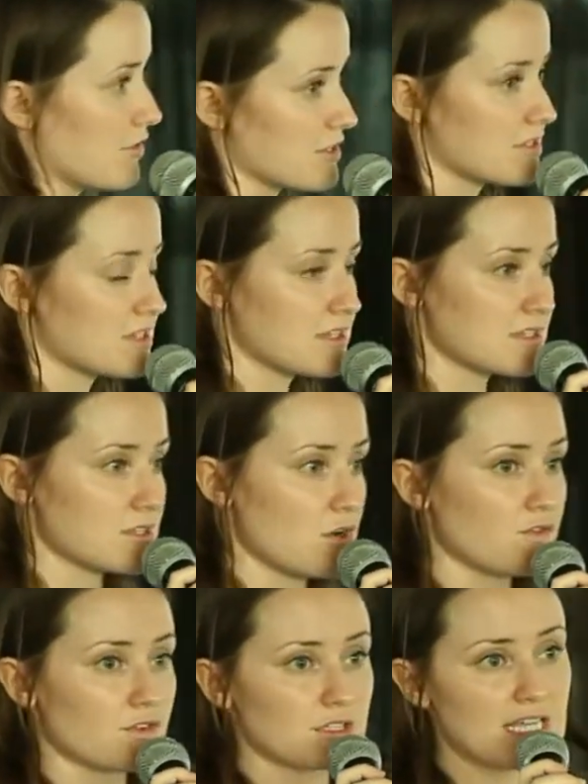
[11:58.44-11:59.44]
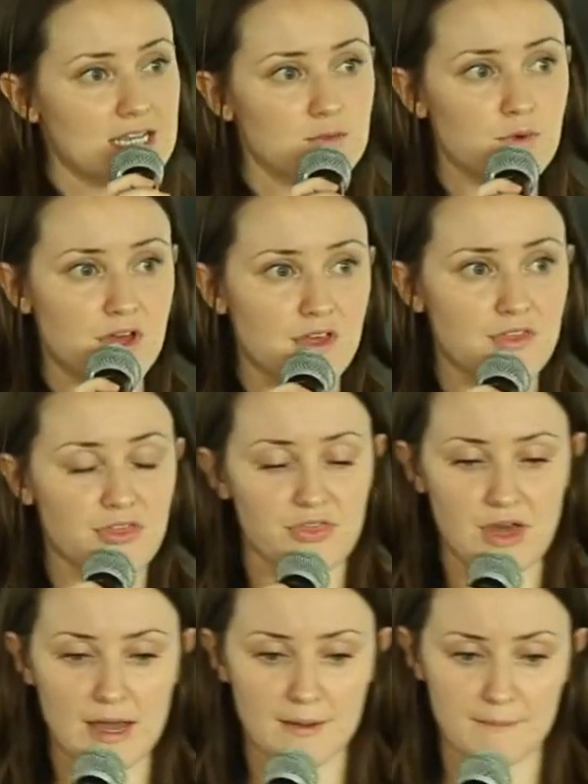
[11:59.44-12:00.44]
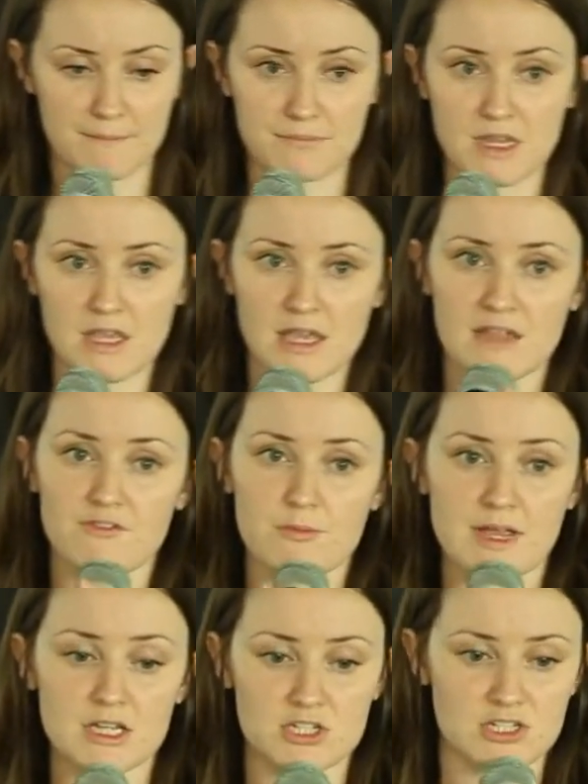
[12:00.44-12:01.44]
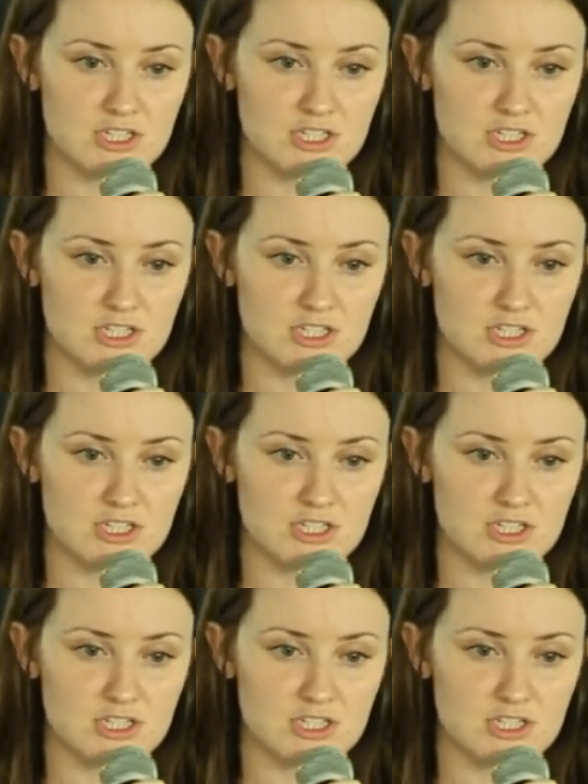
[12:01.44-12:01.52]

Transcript: this is overlaid with information